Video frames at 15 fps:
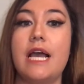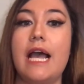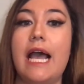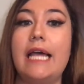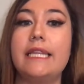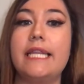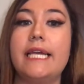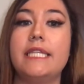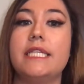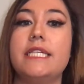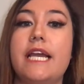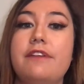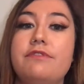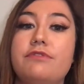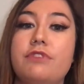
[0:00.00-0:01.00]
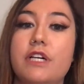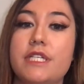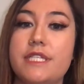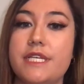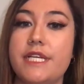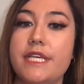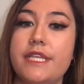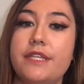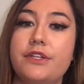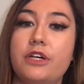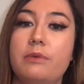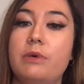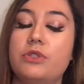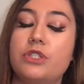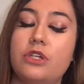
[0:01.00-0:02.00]
I like the diversity that their
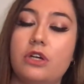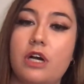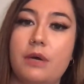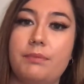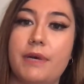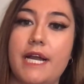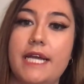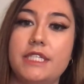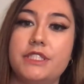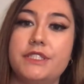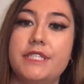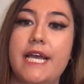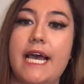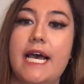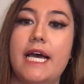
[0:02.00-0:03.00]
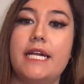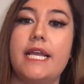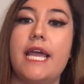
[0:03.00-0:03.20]
emotional comprehension had,